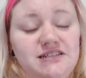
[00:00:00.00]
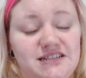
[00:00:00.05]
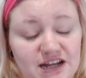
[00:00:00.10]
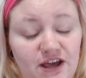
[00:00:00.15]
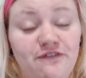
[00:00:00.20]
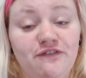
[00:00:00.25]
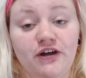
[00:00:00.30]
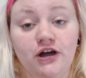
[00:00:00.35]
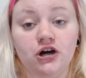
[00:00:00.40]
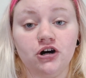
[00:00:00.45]

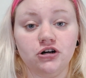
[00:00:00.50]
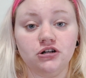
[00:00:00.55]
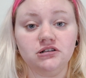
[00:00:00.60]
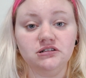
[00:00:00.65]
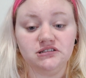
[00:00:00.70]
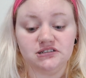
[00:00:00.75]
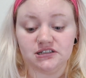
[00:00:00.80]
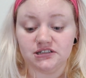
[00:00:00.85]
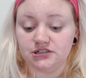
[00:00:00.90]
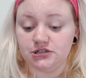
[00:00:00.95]

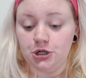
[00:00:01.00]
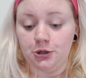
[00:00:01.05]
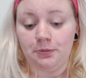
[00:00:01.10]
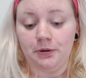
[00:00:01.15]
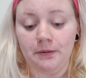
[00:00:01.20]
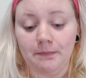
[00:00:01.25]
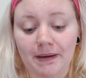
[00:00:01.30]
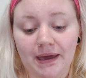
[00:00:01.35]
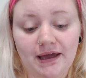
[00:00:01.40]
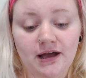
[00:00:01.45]
difficult to
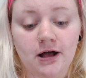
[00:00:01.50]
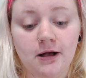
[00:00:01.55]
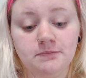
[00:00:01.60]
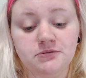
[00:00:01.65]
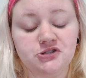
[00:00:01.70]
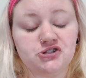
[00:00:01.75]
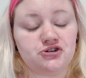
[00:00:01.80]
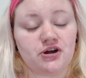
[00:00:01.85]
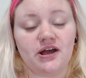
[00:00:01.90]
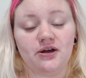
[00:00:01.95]
put
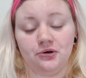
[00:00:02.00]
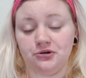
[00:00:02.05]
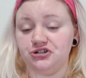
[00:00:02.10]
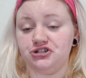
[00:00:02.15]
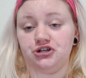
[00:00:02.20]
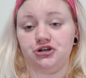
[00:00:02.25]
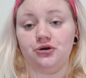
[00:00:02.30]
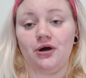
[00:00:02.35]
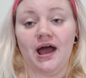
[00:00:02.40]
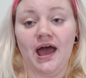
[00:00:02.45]
makeup straight
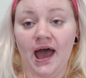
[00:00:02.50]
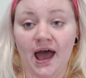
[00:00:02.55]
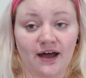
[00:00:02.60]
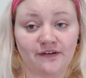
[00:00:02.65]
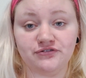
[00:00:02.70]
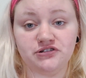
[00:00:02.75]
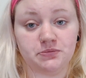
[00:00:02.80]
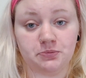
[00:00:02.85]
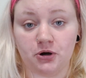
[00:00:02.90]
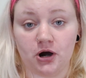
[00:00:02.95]
onto. I
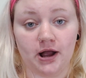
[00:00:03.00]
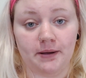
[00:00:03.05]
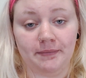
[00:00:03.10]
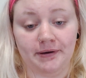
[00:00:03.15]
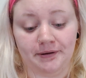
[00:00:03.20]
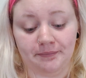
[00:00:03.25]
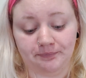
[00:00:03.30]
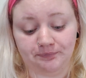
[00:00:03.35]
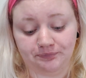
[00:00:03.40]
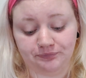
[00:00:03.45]
have to prime
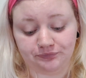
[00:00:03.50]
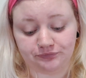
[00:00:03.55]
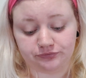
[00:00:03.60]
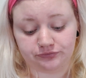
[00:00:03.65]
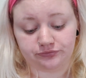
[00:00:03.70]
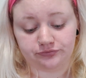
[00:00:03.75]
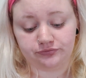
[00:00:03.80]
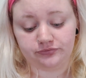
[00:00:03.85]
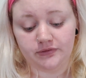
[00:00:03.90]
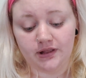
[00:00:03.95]
it.
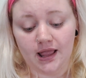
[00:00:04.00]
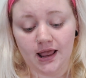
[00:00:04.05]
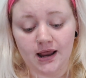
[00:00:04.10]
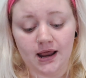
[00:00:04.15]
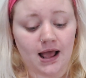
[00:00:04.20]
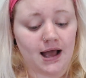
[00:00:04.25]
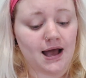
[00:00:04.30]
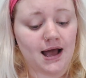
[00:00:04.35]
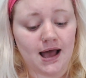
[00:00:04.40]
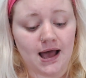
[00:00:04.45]

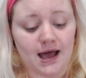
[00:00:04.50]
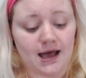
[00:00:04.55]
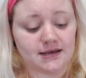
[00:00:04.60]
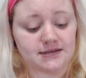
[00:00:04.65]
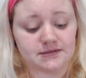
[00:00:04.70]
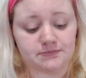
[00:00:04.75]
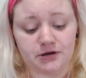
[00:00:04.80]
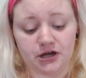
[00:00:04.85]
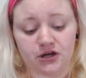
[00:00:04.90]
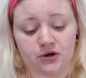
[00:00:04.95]

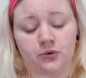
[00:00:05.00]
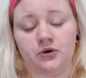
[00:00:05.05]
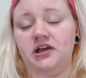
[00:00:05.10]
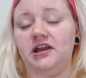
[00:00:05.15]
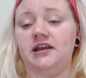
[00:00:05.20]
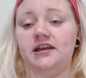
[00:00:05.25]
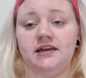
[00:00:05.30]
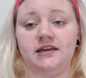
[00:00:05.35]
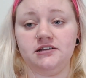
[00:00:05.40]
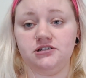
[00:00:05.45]
As my
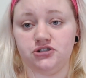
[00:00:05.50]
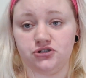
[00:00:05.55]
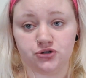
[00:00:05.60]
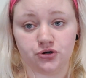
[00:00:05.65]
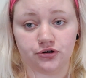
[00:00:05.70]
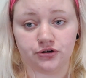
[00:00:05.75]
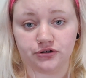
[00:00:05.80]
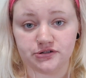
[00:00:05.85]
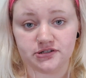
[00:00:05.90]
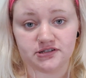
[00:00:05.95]
Queen Nikki
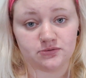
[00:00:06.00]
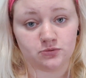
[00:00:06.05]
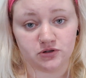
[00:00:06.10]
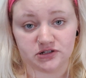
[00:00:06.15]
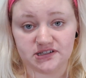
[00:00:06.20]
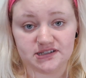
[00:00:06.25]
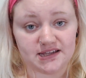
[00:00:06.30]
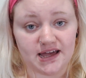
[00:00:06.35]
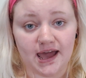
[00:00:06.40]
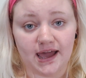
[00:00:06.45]
tutorials
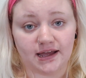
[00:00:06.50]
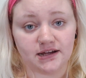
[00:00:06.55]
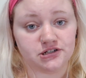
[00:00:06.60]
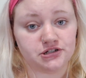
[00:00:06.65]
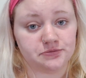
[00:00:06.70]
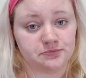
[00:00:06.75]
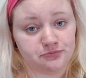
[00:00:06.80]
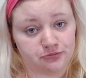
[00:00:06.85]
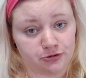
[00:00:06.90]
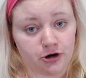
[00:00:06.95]
would say,
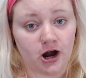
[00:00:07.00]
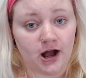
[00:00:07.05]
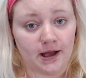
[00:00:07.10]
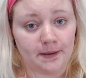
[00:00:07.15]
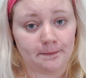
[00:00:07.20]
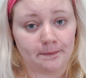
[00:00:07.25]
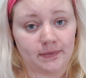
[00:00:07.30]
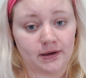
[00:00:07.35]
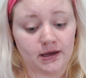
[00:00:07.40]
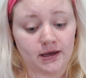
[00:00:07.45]
to
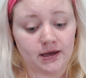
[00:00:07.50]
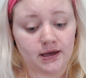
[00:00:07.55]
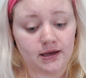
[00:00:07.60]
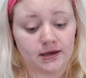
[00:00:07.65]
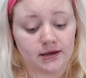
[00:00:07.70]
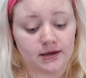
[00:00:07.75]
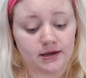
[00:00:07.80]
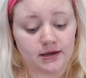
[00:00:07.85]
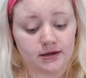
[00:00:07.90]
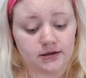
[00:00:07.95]
prime.
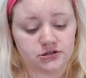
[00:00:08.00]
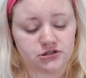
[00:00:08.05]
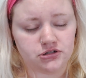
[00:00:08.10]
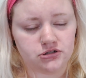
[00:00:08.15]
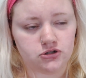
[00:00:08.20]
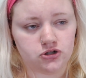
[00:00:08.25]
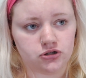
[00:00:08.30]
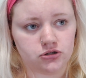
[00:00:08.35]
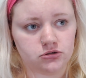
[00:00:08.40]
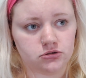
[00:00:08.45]

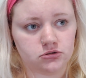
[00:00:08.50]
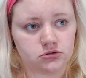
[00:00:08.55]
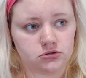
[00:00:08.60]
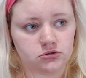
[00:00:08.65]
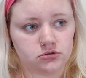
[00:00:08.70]
To